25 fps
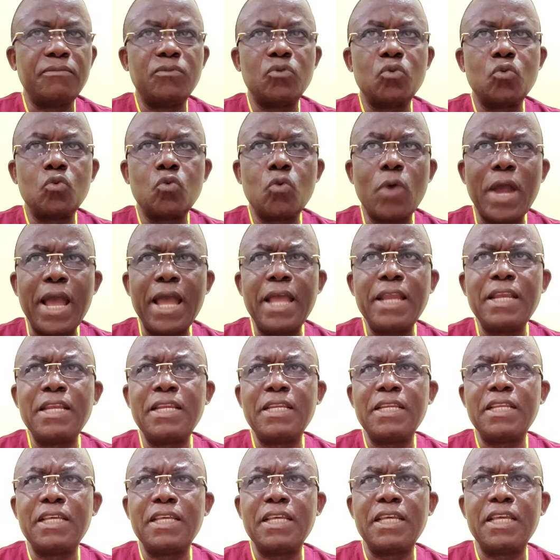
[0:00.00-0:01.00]

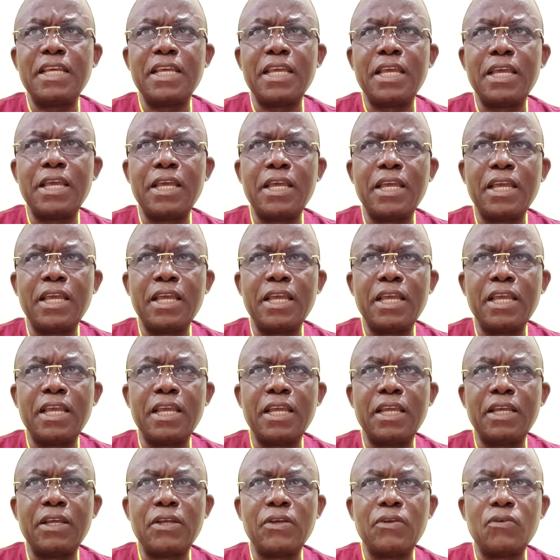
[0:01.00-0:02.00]
When
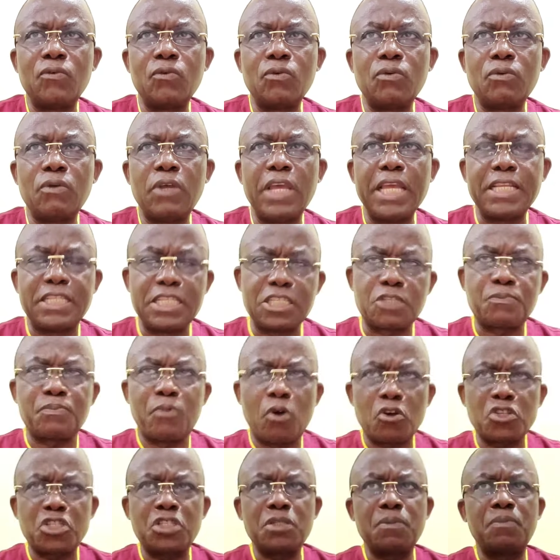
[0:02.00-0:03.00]
it is
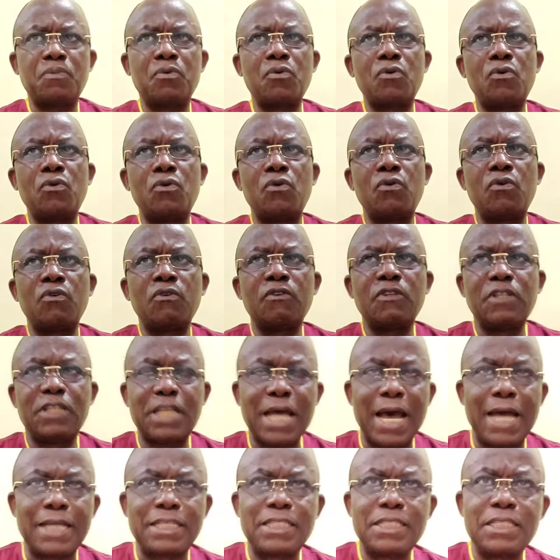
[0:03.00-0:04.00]
possible
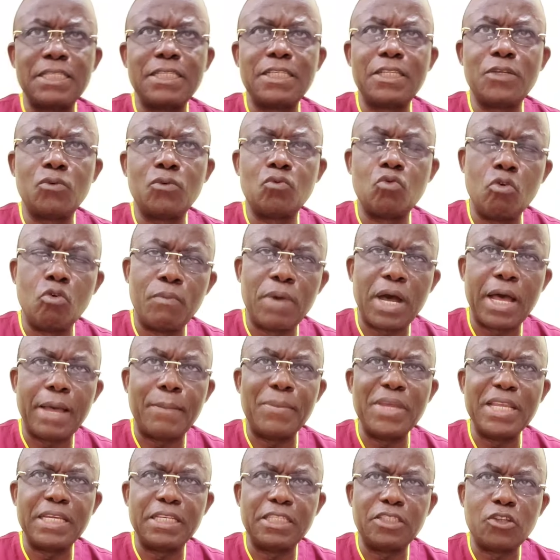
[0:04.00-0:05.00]
that
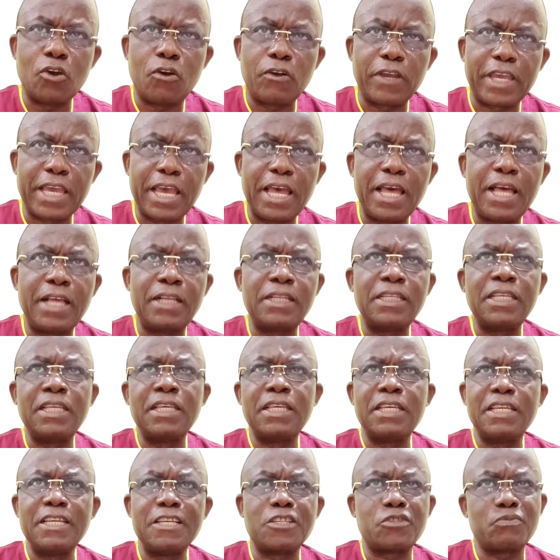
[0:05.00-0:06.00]
your girl
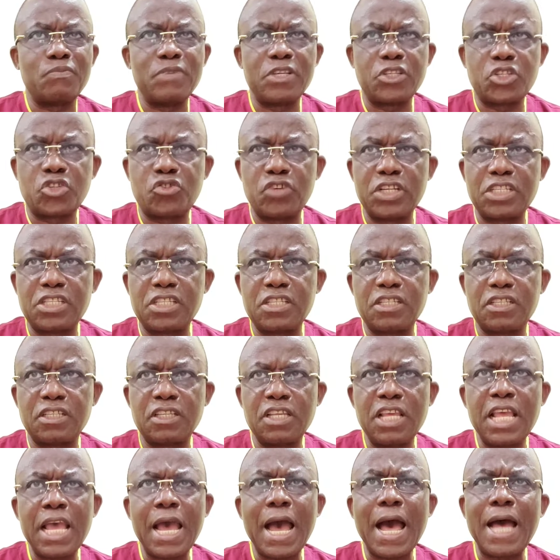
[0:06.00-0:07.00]
is menstruating
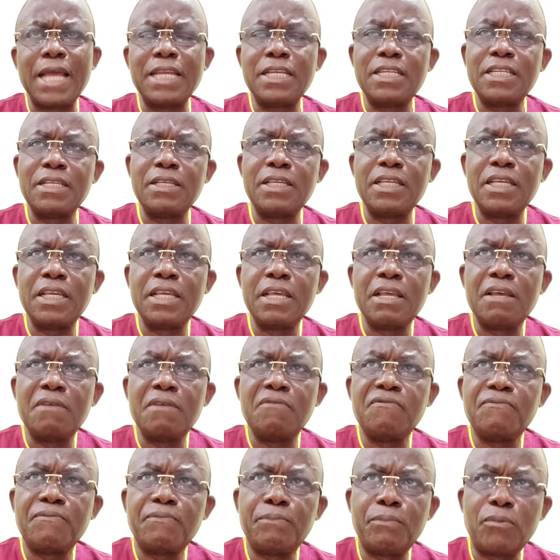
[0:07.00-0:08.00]
and the
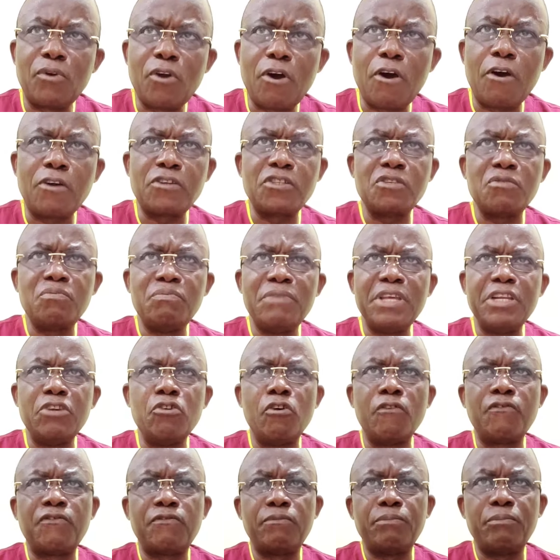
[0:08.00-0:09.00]
blood may
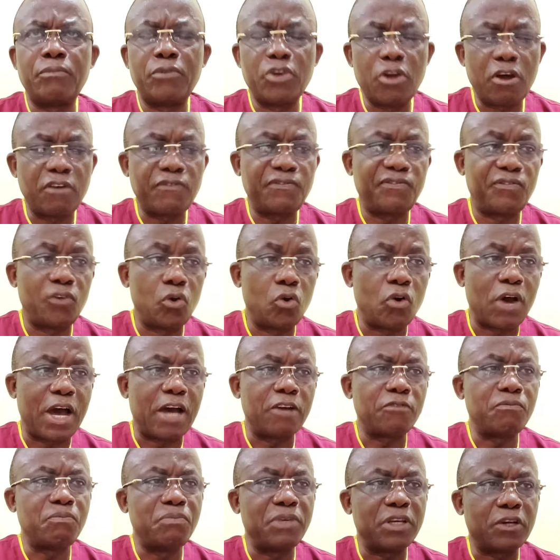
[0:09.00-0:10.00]
not flow
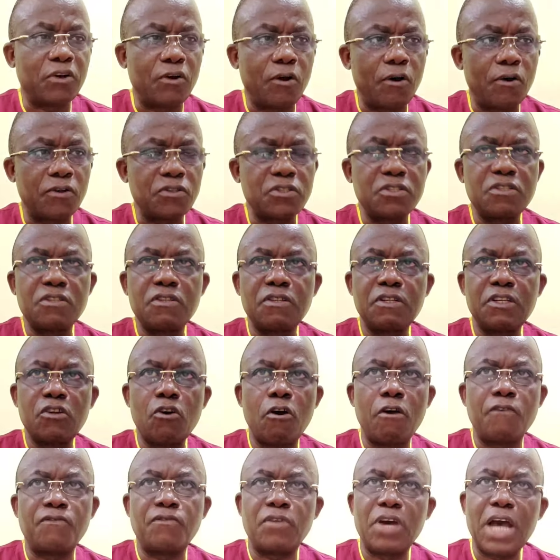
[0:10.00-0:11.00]
out because
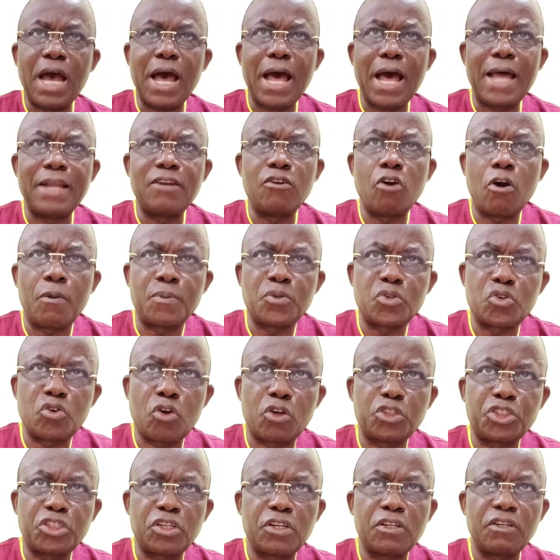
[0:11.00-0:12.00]
of an
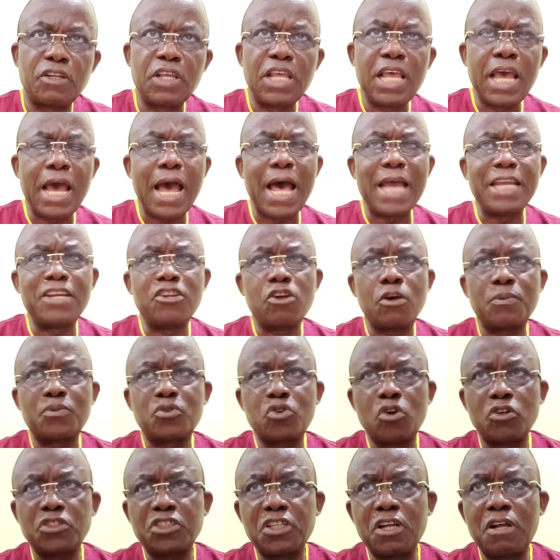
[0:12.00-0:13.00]
obstruction, and the
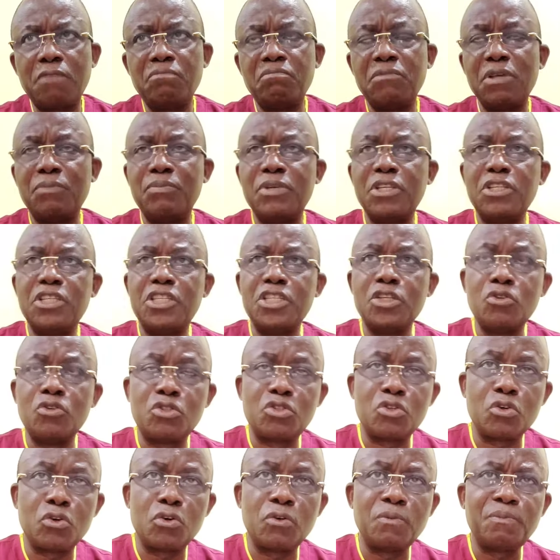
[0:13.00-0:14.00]
obstruction may be due
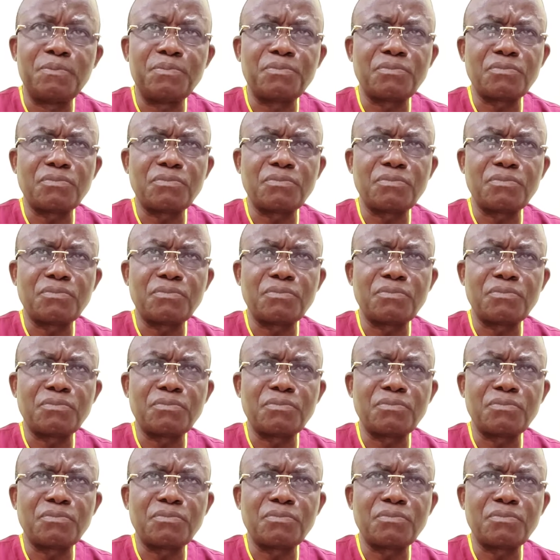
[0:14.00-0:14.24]
to,